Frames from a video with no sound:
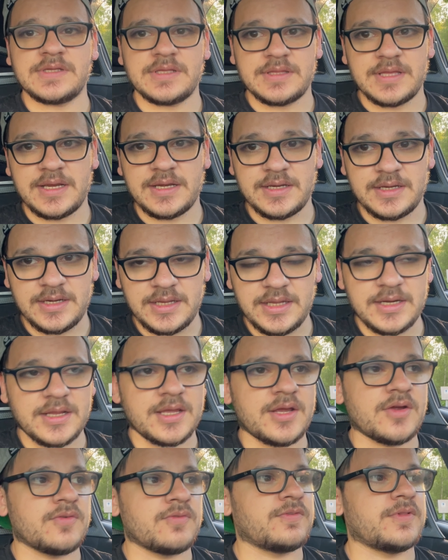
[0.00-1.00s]
They need
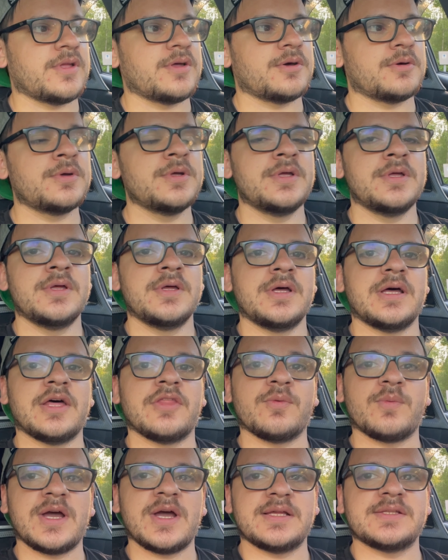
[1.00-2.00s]
airflow.
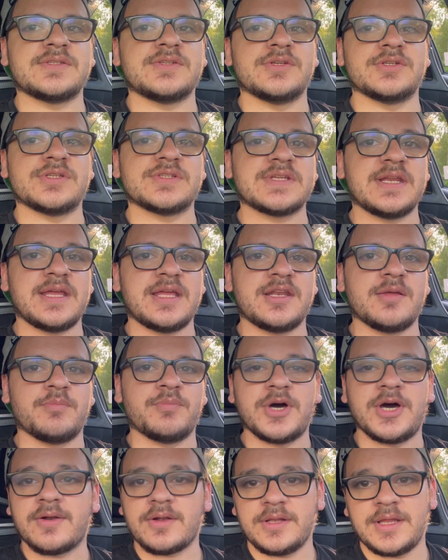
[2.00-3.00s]
Otherwise, you're just going to end up
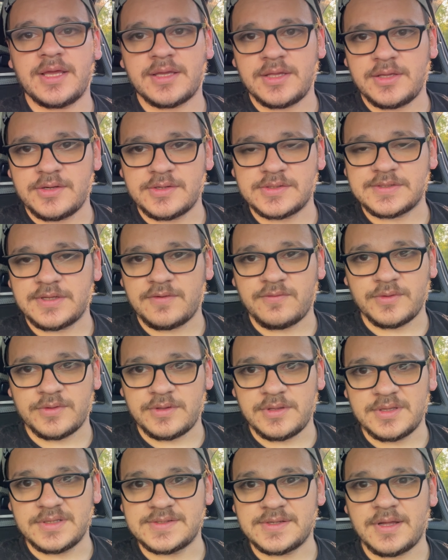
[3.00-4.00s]
bottlenecking yourself with
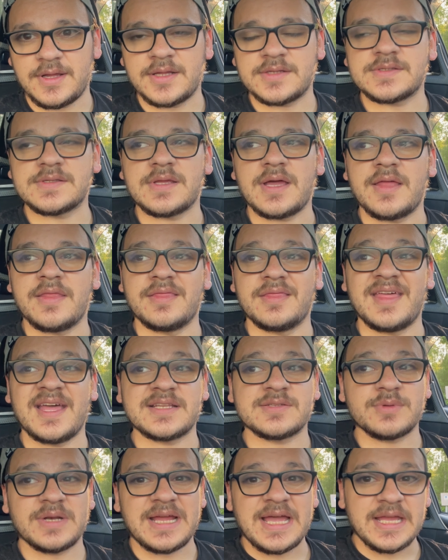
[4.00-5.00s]
the exhaust.
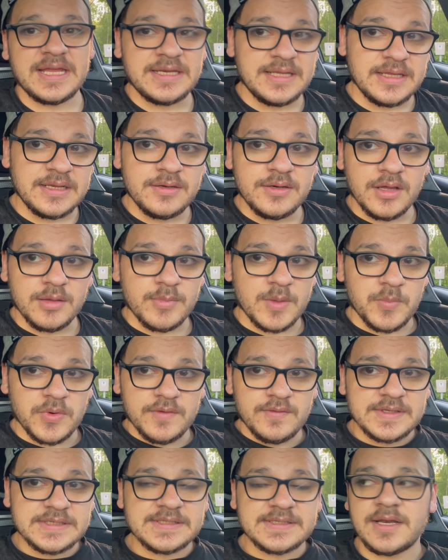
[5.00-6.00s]
That's what I did on my
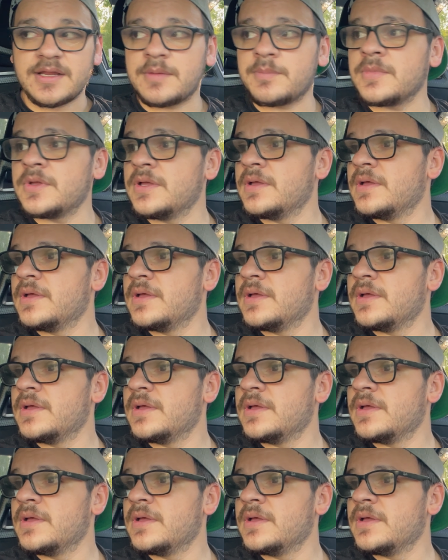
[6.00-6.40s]
previous setup.